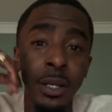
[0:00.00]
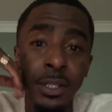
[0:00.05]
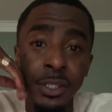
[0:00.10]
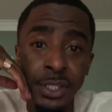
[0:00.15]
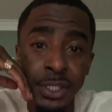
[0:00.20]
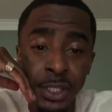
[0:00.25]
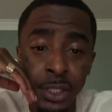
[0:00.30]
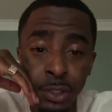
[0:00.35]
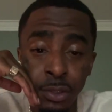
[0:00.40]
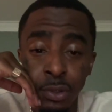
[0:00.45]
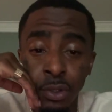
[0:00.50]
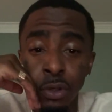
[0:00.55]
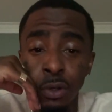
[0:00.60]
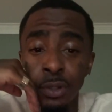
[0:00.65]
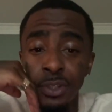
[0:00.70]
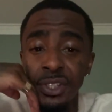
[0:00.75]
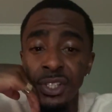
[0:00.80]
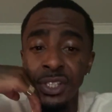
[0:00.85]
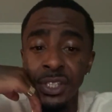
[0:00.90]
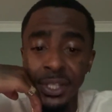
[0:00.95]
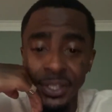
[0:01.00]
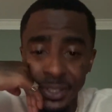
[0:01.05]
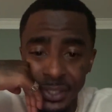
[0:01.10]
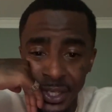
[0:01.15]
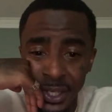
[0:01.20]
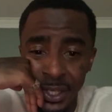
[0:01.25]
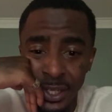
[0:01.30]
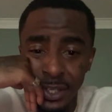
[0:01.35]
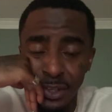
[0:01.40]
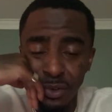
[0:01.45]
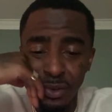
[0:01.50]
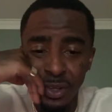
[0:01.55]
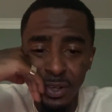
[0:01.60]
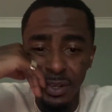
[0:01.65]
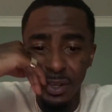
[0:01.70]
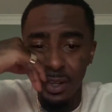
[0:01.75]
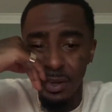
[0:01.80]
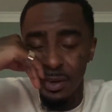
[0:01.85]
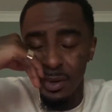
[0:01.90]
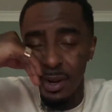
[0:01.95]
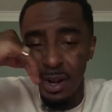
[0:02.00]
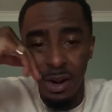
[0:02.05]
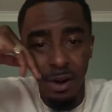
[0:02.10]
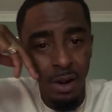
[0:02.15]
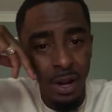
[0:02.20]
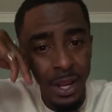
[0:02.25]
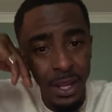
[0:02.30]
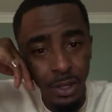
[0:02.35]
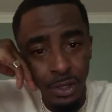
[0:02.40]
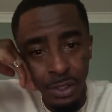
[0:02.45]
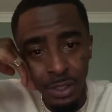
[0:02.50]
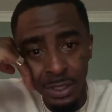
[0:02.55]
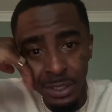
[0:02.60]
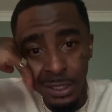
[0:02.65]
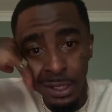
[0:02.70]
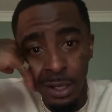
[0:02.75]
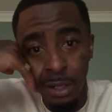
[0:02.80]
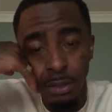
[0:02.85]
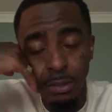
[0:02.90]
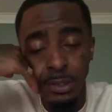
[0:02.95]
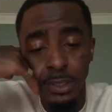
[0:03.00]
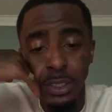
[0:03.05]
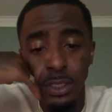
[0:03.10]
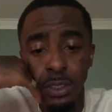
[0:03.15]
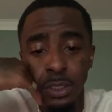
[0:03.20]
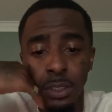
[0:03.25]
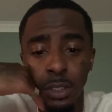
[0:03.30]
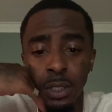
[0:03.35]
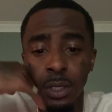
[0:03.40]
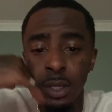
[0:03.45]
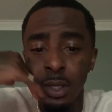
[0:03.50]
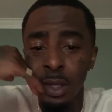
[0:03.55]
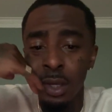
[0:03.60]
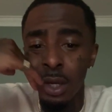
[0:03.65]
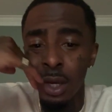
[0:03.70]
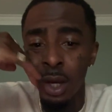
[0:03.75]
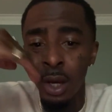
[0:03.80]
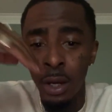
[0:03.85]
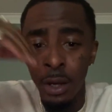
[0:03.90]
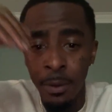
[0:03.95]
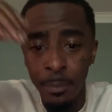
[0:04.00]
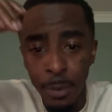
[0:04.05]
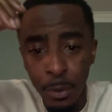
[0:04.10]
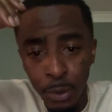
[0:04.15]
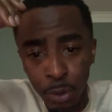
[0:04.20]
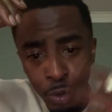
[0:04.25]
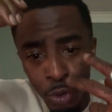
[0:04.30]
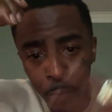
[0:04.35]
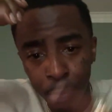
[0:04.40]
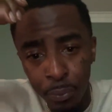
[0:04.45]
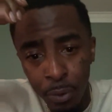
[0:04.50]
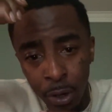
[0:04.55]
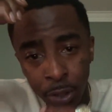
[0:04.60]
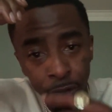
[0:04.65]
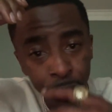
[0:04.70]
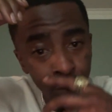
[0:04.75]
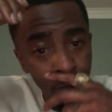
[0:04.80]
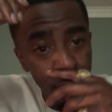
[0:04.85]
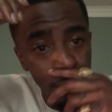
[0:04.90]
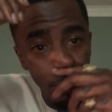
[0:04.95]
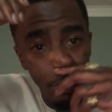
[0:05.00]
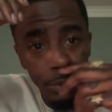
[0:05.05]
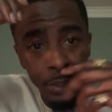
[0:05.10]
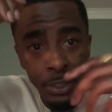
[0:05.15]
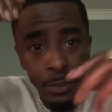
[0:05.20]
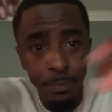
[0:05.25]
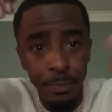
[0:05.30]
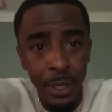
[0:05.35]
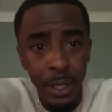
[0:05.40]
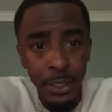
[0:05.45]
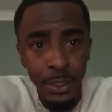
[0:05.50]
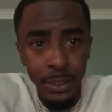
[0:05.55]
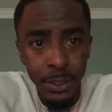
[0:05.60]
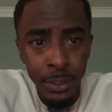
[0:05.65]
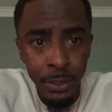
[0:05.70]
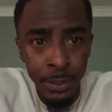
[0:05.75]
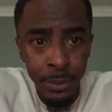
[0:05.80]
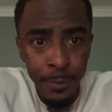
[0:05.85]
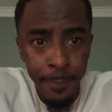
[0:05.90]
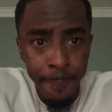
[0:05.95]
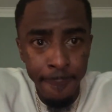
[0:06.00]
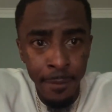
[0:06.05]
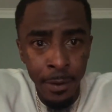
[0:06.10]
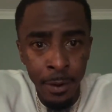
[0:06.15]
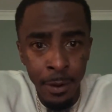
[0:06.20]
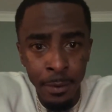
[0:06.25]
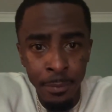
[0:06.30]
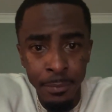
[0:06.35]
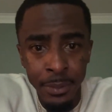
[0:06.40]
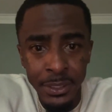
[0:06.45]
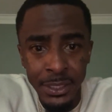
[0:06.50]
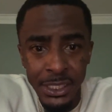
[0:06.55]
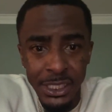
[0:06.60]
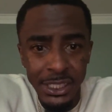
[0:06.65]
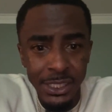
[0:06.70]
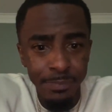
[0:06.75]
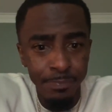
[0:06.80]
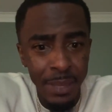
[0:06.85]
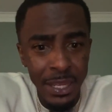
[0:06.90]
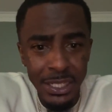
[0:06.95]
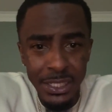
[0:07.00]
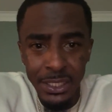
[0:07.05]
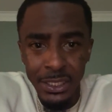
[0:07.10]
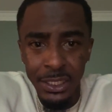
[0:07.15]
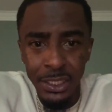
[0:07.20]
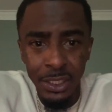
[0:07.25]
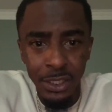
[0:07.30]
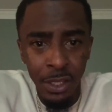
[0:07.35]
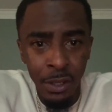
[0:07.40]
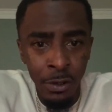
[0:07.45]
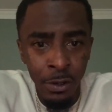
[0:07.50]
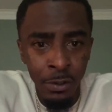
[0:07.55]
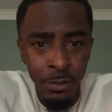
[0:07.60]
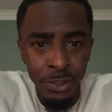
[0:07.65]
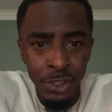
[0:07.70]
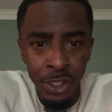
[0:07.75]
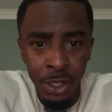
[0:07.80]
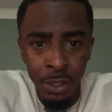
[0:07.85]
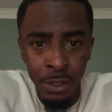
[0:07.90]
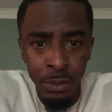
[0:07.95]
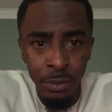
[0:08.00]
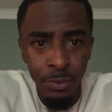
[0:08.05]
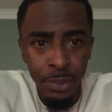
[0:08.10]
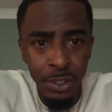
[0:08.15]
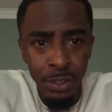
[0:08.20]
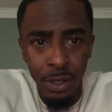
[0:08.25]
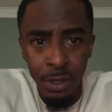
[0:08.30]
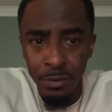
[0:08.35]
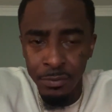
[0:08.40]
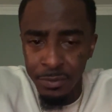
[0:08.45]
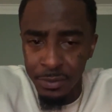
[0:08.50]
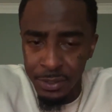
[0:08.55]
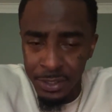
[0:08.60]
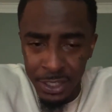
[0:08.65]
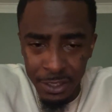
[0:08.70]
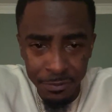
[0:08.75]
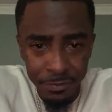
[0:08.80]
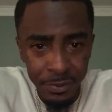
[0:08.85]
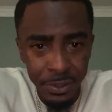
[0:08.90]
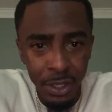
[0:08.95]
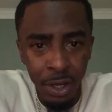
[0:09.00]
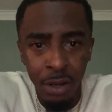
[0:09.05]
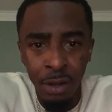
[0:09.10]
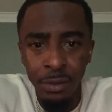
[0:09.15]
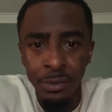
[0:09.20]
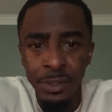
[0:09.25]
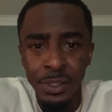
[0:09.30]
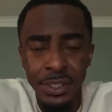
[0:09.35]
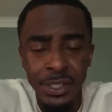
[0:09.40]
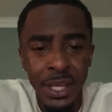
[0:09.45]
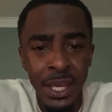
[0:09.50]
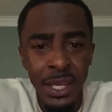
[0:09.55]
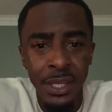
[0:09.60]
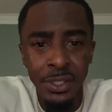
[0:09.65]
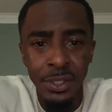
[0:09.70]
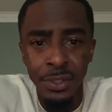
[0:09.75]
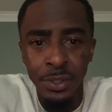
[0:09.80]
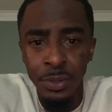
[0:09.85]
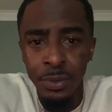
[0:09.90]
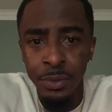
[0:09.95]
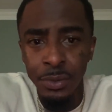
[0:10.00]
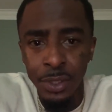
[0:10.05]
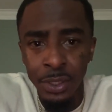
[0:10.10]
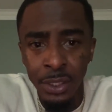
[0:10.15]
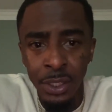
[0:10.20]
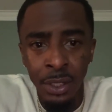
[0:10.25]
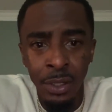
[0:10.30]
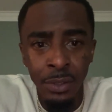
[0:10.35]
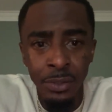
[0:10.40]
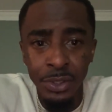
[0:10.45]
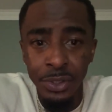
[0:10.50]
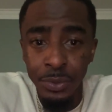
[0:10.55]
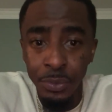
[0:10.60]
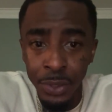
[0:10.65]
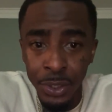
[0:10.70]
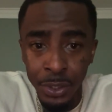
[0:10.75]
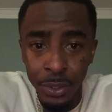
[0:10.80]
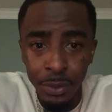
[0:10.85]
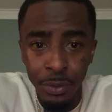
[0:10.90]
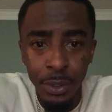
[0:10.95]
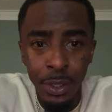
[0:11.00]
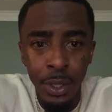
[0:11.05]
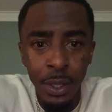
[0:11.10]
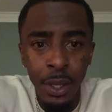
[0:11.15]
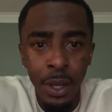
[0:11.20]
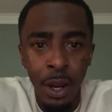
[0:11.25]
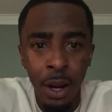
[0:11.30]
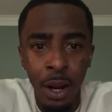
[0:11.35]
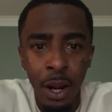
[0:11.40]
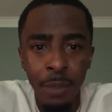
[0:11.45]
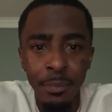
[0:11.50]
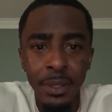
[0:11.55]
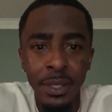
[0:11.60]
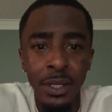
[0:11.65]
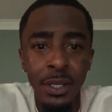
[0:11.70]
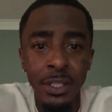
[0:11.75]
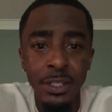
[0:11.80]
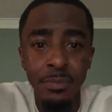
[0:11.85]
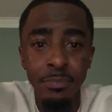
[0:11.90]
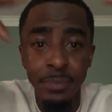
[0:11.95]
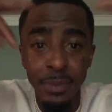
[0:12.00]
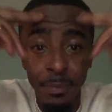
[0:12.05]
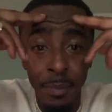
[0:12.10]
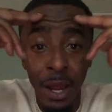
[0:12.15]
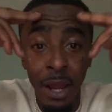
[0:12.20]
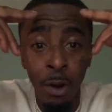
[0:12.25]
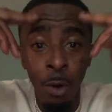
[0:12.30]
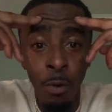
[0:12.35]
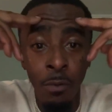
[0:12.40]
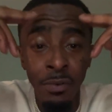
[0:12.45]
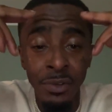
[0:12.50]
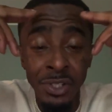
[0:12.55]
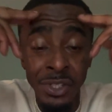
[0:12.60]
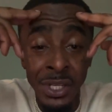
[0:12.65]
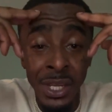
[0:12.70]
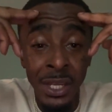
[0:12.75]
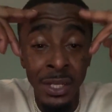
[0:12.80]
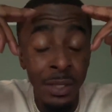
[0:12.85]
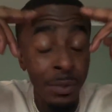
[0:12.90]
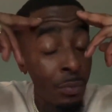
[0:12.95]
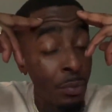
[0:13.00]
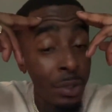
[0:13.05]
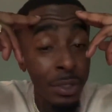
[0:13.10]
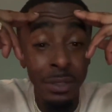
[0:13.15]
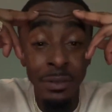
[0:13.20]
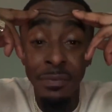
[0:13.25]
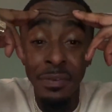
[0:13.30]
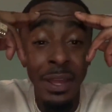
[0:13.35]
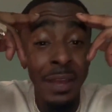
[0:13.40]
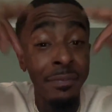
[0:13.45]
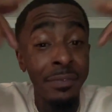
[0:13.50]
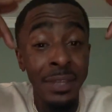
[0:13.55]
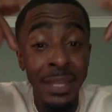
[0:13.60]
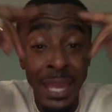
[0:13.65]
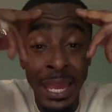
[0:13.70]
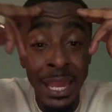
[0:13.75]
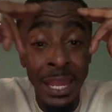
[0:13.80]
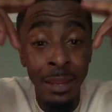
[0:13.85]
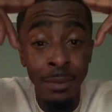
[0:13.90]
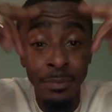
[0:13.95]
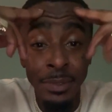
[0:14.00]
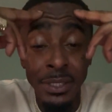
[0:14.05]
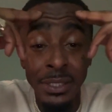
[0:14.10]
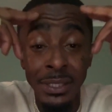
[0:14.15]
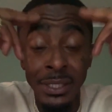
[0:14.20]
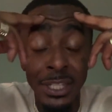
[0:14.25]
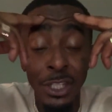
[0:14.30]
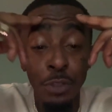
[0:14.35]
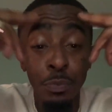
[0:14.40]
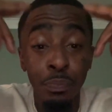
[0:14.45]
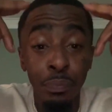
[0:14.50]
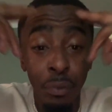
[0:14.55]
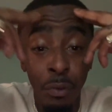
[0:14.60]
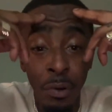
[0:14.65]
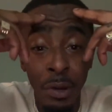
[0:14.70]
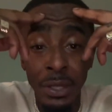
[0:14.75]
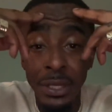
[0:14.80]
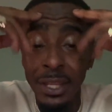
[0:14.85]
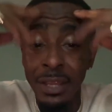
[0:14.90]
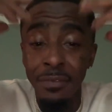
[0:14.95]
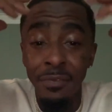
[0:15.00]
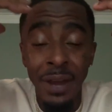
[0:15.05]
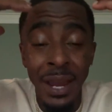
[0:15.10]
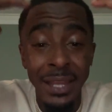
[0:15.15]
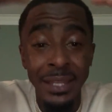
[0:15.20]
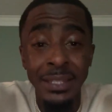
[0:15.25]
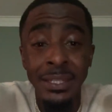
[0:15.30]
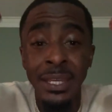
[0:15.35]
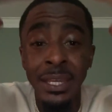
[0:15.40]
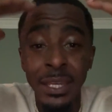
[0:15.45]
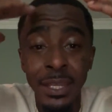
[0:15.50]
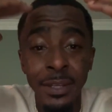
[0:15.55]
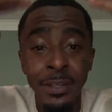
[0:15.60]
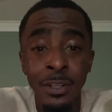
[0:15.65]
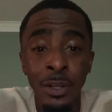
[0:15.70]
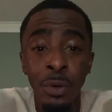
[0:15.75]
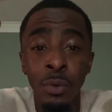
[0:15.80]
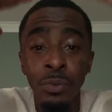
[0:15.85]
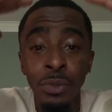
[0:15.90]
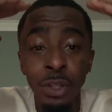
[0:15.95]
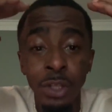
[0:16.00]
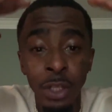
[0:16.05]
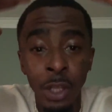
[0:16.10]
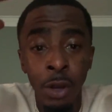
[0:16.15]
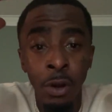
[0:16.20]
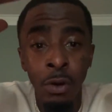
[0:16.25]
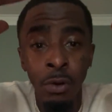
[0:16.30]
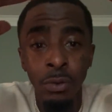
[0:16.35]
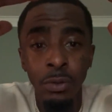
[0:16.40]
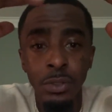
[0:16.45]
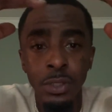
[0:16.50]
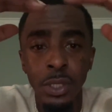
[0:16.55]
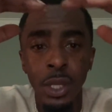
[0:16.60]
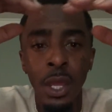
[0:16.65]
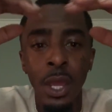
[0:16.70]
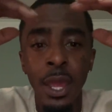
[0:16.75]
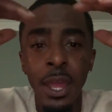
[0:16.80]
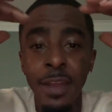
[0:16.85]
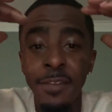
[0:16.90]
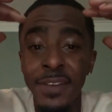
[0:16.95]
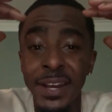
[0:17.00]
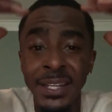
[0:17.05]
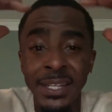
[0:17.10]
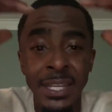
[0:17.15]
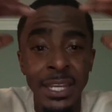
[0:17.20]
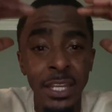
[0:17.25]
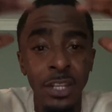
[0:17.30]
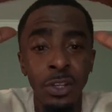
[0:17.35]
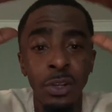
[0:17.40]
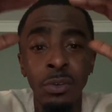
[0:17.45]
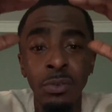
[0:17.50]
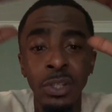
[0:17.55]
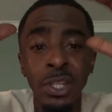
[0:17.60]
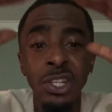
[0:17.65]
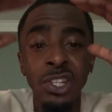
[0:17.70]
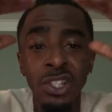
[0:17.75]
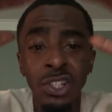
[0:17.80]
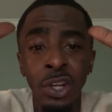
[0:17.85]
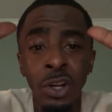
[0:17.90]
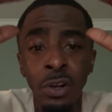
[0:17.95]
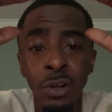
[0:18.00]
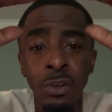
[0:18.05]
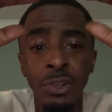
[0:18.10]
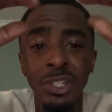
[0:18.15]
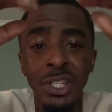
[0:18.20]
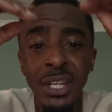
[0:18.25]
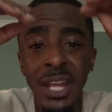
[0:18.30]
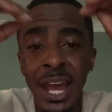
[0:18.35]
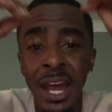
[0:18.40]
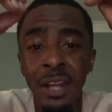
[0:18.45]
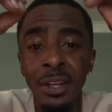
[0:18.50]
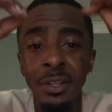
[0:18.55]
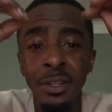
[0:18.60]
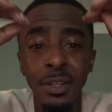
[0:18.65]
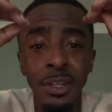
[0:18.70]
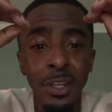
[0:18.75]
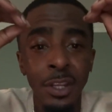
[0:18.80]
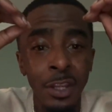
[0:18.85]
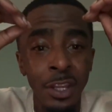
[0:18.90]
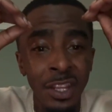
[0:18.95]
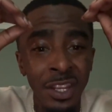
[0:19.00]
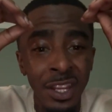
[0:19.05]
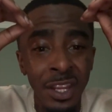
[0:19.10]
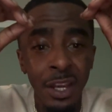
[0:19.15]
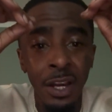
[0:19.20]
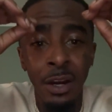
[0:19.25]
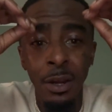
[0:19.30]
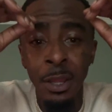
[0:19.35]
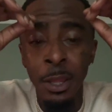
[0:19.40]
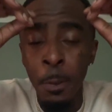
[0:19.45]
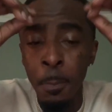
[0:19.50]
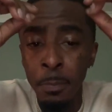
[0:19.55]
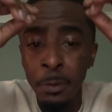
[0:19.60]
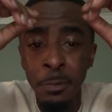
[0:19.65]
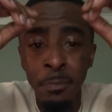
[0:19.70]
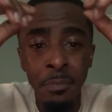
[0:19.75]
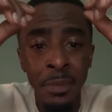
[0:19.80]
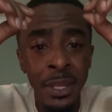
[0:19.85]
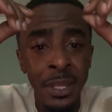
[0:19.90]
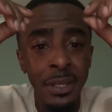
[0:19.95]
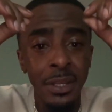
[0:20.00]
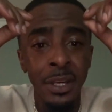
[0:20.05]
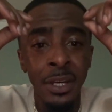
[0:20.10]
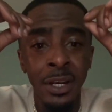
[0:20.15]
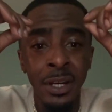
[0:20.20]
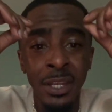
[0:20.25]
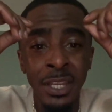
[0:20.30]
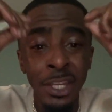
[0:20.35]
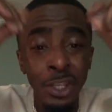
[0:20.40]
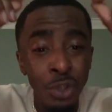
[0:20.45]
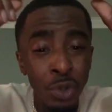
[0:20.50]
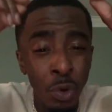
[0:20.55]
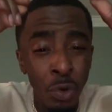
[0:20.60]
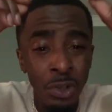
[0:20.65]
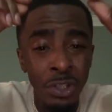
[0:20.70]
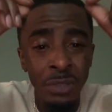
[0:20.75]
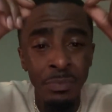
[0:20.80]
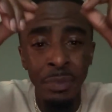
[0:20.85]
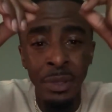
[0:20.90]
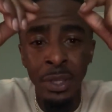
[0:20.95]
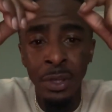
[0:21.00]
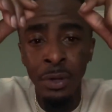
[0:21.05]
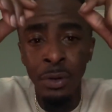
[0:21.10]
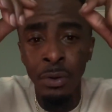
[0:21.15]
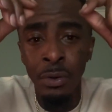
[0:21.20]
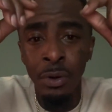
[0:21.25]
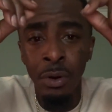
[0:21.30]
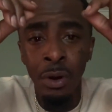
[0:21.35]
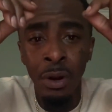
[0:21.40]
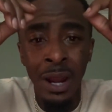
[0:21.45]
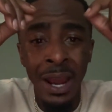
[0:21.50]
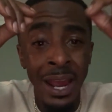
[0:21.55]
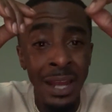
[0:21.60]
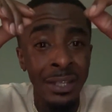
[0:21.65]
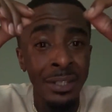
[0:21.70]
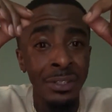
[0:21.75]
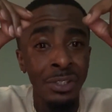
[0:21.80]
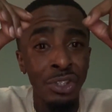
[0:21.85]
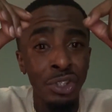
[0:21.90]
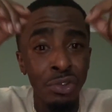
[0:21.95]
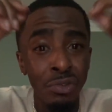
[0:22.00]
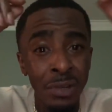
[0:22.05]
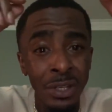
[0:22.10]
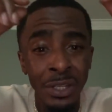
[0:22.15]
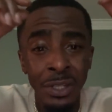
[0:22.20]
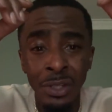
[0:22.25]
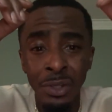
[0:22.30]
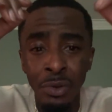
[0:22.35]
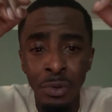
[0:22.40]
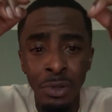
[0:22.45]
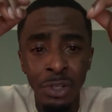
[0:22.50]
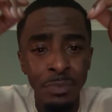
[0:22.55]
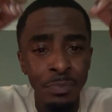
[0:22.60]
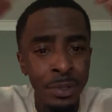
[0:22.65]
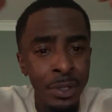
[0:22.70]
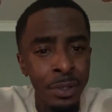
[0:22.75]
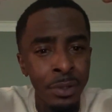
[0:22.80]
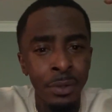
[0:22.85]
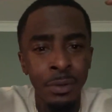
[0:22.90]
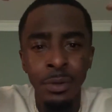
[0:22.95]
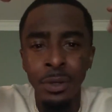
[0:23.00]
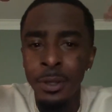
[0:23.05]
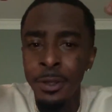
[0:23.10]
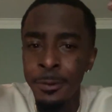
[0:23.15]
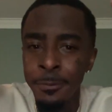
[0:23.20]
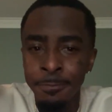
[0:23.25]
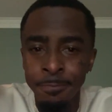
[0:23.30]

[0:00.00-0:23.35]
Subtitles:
continue your Sunday. I know you're at cookouts. But we're going to do a part 3. We're going to get up out of here. But this is basically the laws, y'all. Definitely all of this has to do with the laws as well. All right, because my understanding wouldn't have came to this point if I didn't know the laws. If I didn't know these laws and how to implement an endorsed bill or how to treat an endorsed bill,